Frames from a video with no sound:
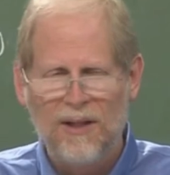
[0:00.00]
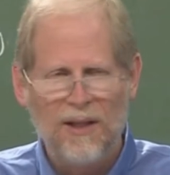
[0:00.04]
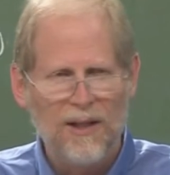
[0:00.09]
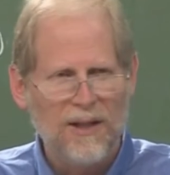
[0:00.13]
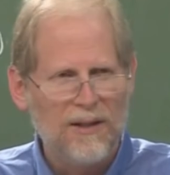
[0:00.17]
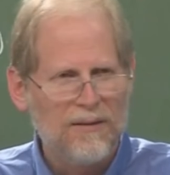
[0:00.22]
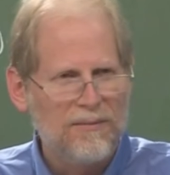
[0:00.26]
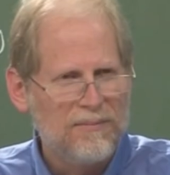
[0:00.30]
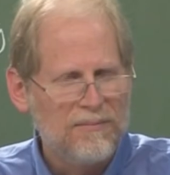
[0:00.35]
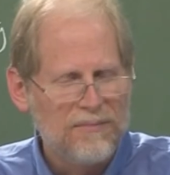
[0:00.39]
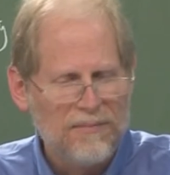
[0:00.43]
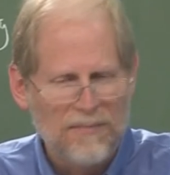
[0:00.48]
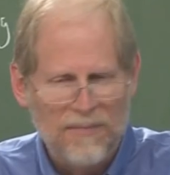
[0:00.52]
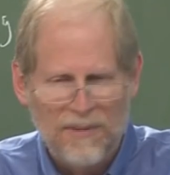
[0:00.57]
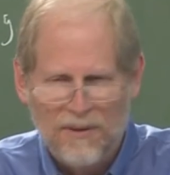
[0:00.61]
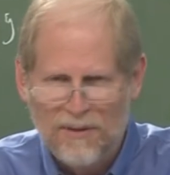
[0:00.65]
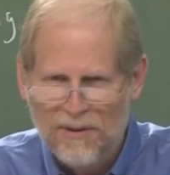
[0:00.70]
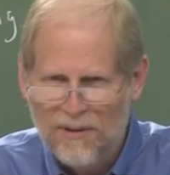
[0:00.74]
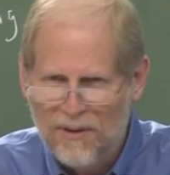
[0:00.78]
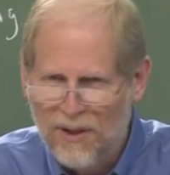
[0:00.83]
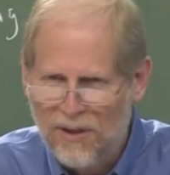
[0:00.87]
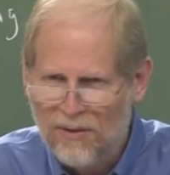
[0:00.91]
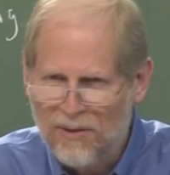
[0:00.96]
they're
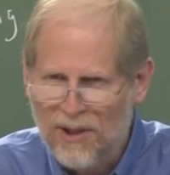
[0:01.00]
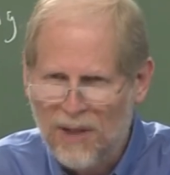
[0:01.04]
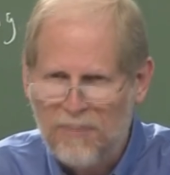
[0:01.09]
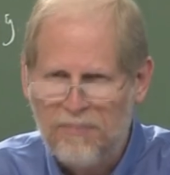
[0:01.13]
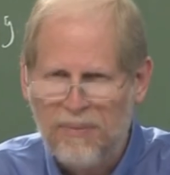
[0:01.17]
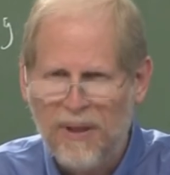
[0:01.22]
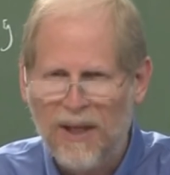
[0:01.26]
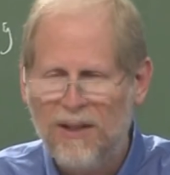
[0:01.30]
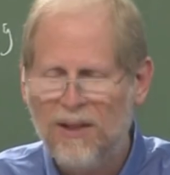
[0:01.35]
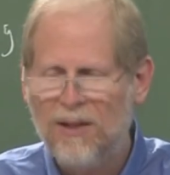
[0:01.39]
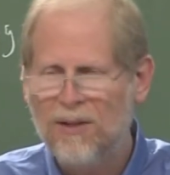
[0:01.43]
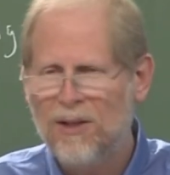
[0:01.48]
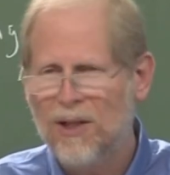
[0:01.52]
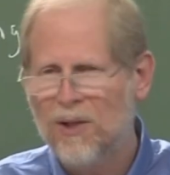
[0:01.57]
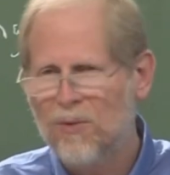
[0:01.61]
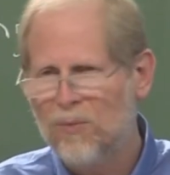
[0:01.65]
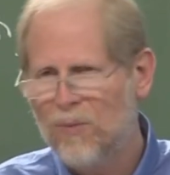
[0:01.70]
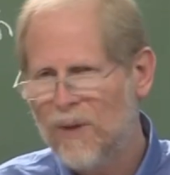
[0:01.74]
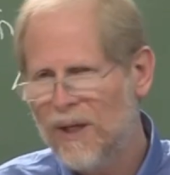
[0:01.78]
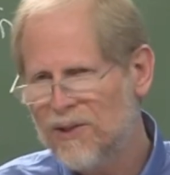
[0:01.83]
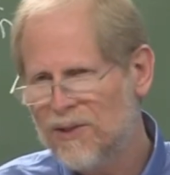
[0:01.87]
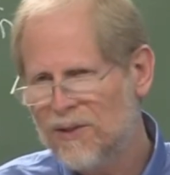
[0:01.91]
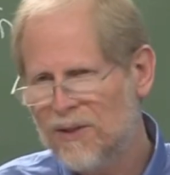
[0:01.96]
you know, dependent
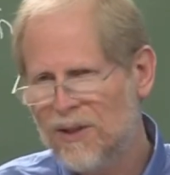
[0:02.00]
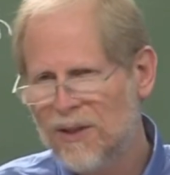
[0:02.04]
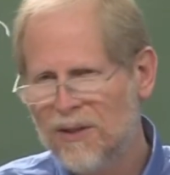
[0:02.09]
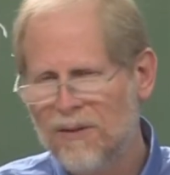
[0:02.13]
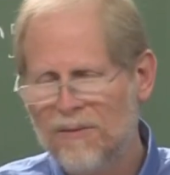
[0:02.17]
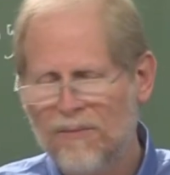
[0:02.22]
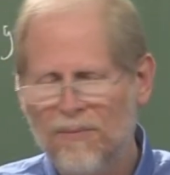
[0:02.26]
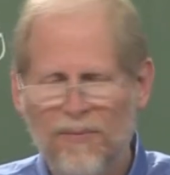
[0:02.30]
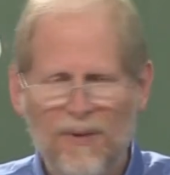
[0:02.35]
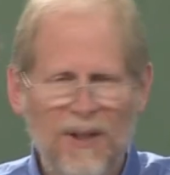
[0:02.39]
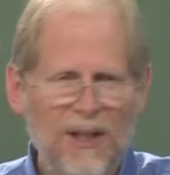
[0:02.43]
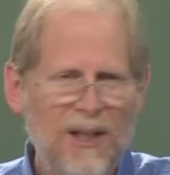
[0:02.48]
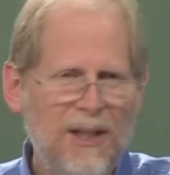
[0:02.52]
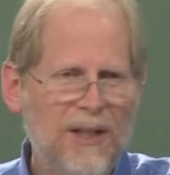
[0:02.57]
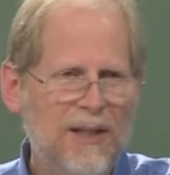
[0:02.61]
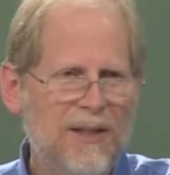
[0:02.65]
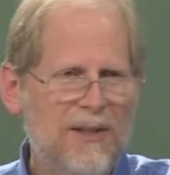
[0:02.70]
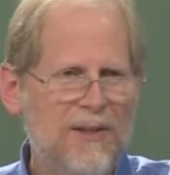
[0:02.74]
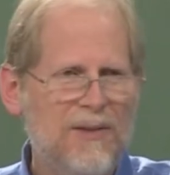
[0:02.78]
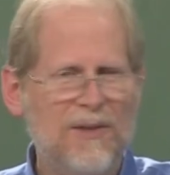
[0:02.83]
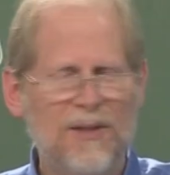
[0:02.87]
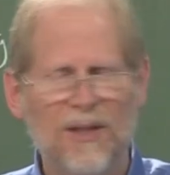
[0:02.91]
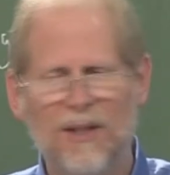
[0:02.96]
on Western
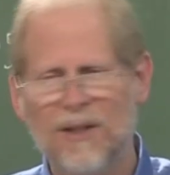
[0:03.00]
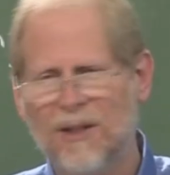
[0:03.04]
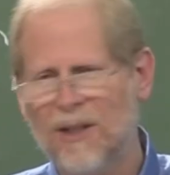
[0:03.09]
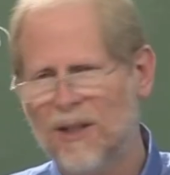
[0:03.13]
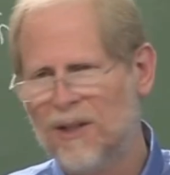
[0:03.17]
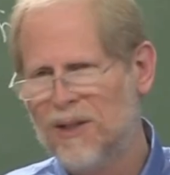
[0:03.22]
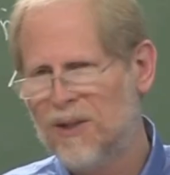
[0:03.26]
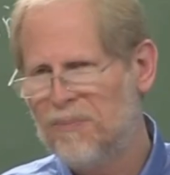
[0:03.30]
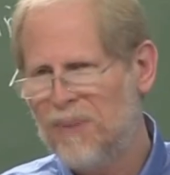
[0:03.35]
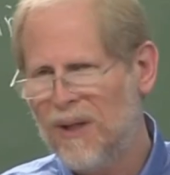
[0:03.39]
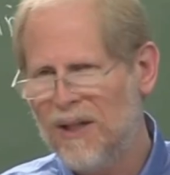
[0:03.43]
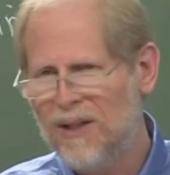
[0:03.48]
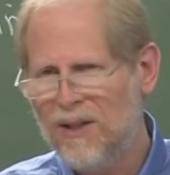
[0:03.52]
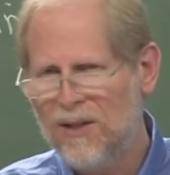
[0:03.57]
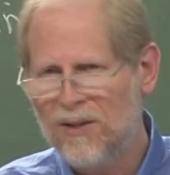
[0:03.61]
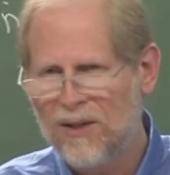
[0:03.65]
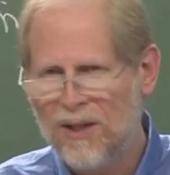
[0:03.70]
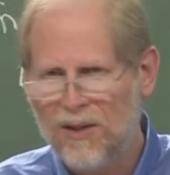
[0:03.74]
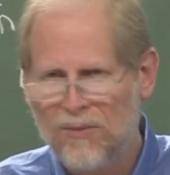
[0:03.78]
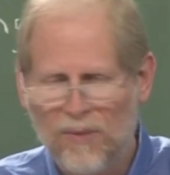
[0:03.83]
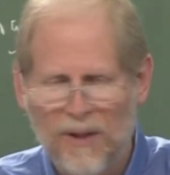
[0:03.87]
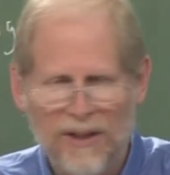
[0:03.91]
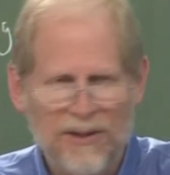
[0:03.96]
funds and they're
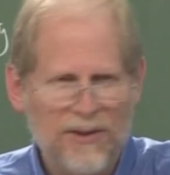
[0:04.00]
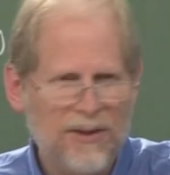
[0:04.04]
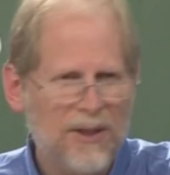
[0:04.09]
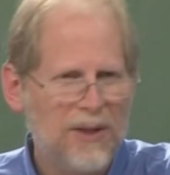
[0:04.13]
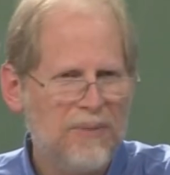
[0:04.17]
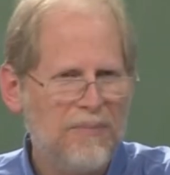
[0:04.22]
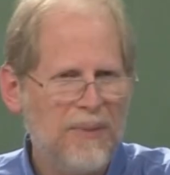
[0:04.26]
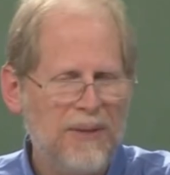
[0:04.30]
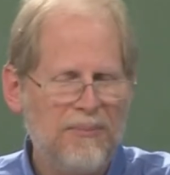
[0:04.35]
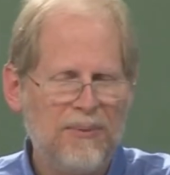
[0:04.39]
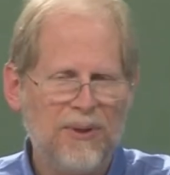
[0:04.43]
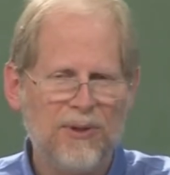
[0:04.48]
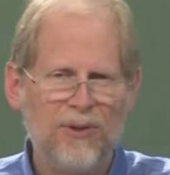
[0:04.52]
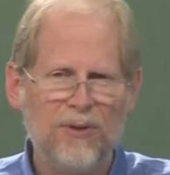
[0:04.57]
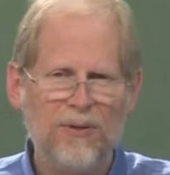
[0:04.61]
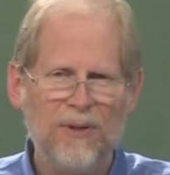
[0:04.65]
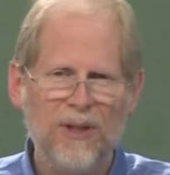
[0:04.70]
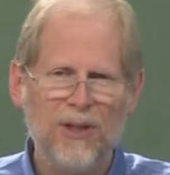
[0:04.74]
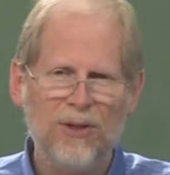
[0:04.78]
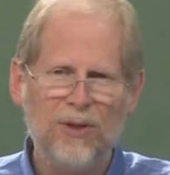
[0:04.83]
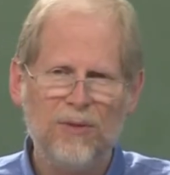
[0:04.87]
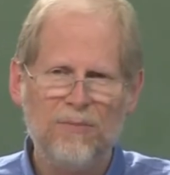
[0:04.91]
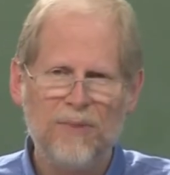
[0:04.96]
dependent on Western people
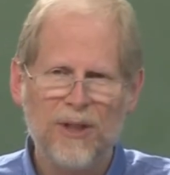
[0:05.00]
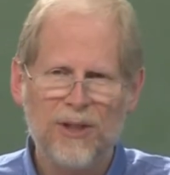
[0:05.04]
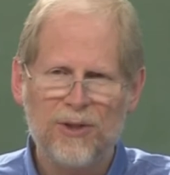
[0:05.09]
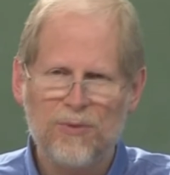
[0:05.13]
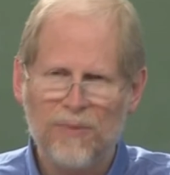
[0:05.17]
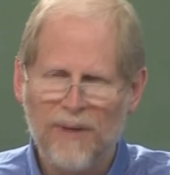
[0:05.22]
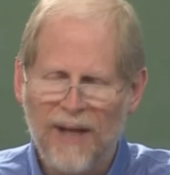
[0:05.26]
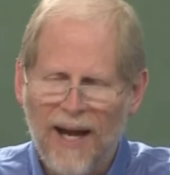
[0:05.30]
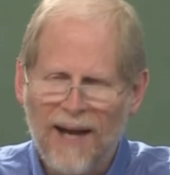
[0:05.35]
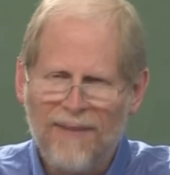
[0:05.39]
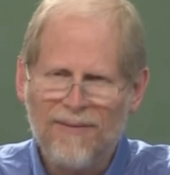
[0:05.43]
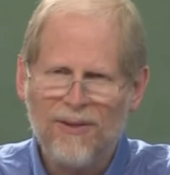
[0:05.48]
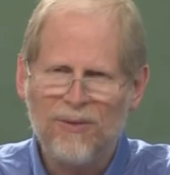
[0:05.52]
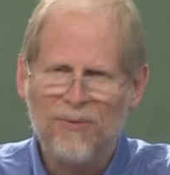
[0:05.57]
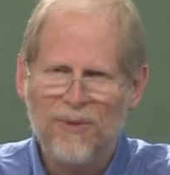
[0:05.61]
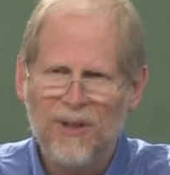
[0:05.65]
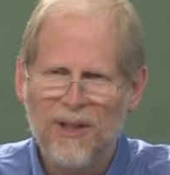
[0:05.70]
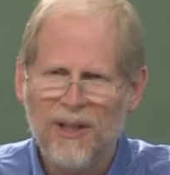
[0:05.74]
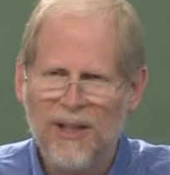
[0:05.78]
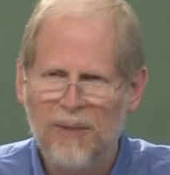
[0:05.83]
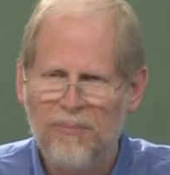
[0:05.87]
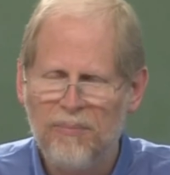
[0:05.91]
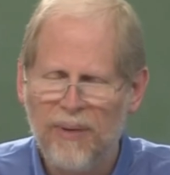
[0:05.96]
doing too much. We haven't
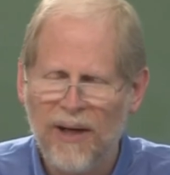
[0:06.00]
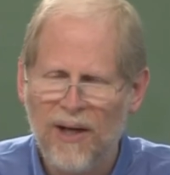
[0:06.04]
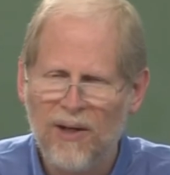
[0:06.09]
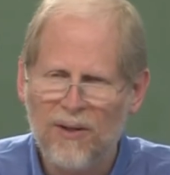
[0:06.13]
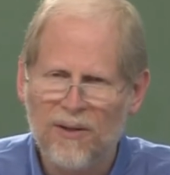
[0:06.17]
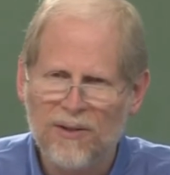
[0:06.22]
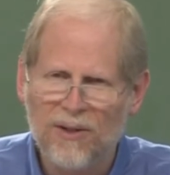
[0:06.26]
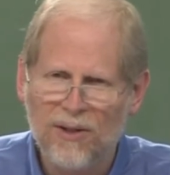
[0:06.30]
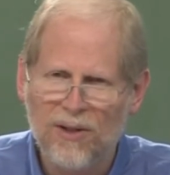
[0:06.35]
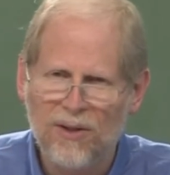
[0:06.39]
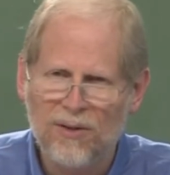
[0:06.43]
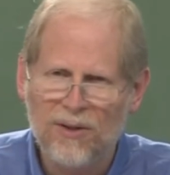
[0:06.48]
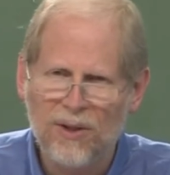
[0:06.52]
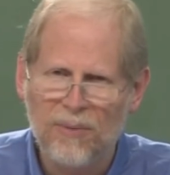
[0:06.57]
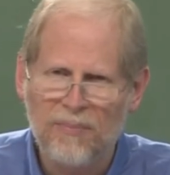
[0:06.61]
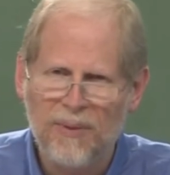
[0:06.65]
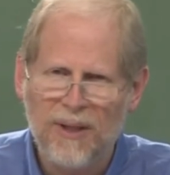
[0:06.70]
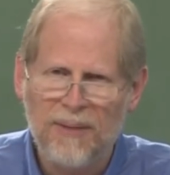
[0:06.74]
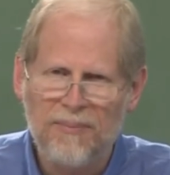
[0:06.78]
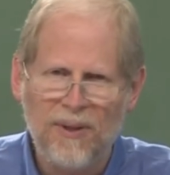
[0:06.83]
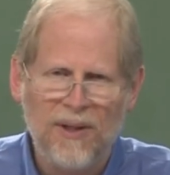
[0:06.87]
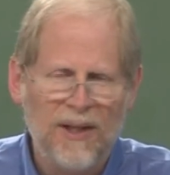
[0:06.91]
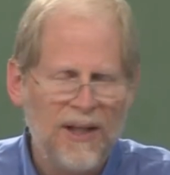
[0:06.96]
really empowered the
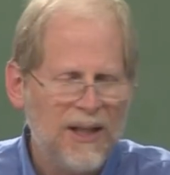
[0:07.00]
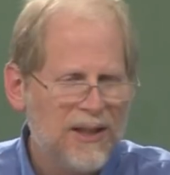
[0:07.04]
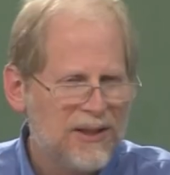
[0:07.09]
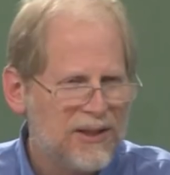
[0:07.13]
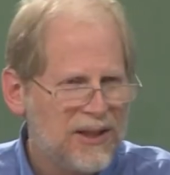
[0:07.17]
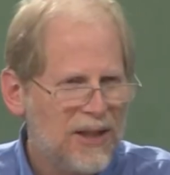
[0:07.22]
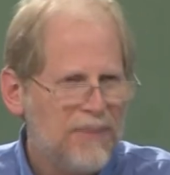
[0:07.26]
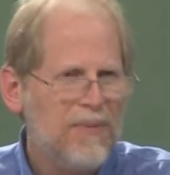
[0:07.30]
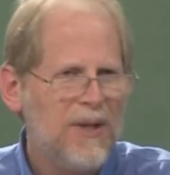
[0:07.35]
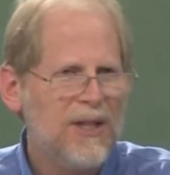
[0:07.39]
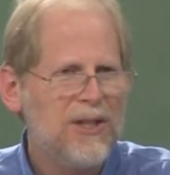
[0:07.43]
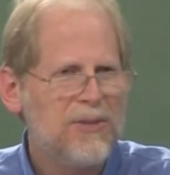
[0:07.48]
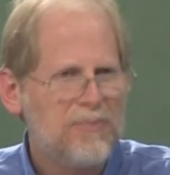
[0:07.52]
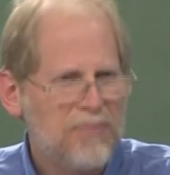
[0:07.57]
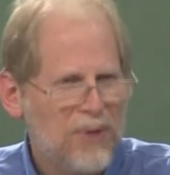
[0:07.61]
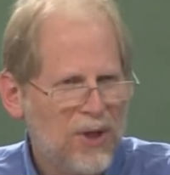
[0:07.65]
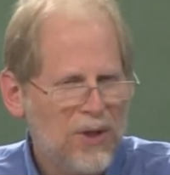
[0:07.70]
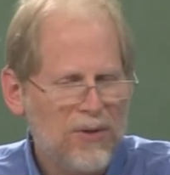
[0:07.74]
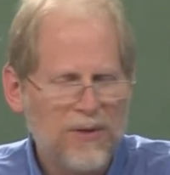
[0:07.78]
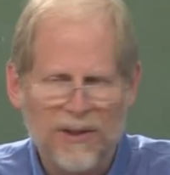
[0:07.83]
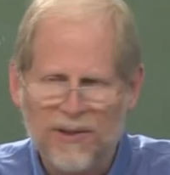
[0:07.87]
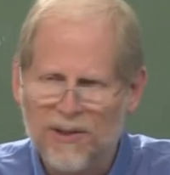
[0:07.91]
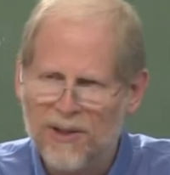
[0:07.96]
local people. Something's
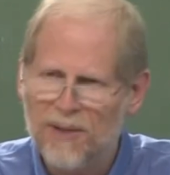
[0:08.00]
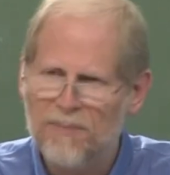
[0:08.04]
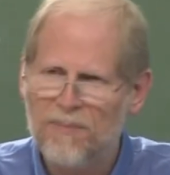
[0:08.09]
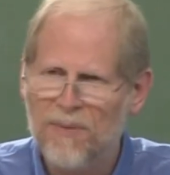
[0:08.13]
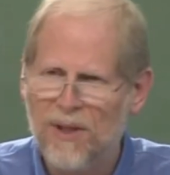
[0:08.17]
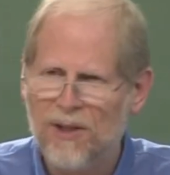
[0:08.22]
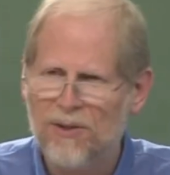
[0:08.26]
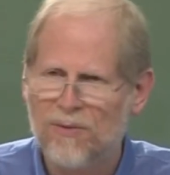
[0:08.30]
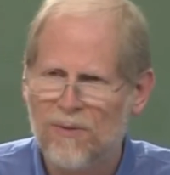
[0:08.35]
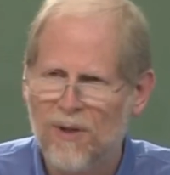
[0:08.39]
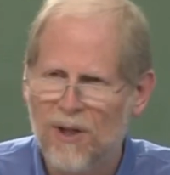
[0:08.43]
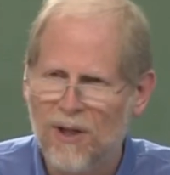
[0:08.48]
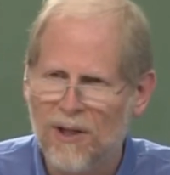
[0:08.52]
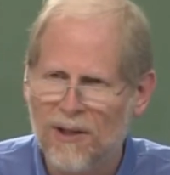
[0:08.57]
broken, something's